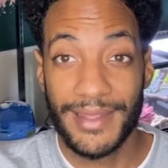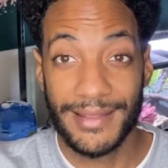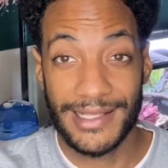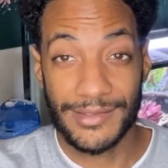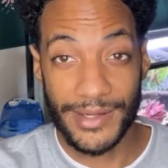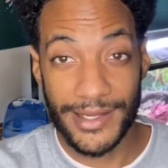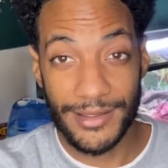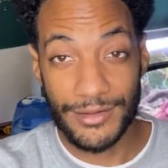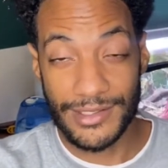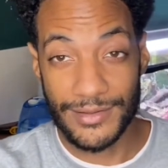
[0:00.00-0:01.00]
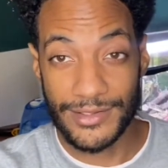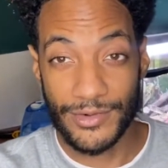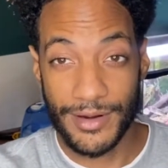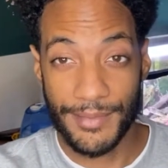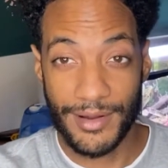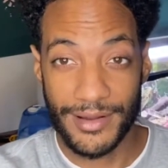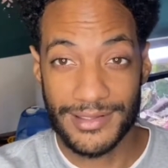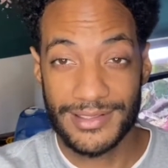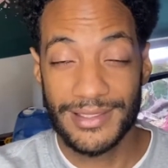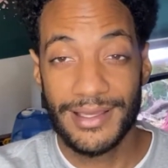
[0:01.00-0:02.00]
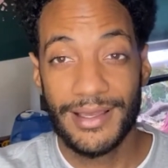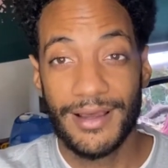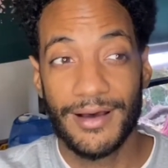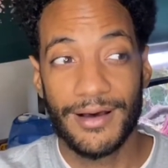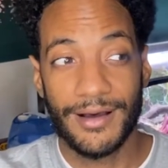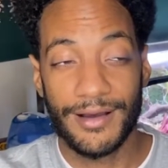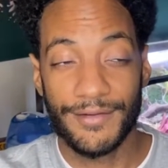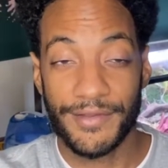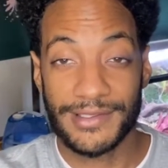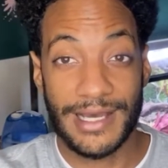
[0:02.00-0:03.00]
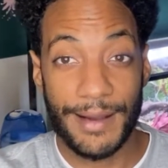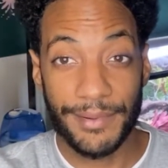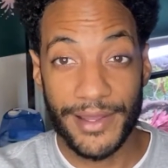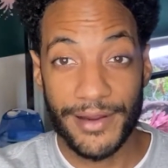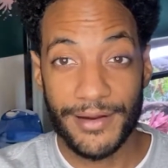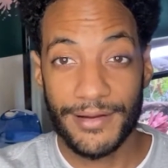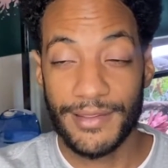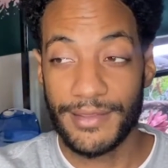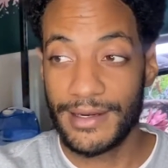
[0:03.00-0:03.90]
That's what I use. I use terrarium moss, the top layer, and then I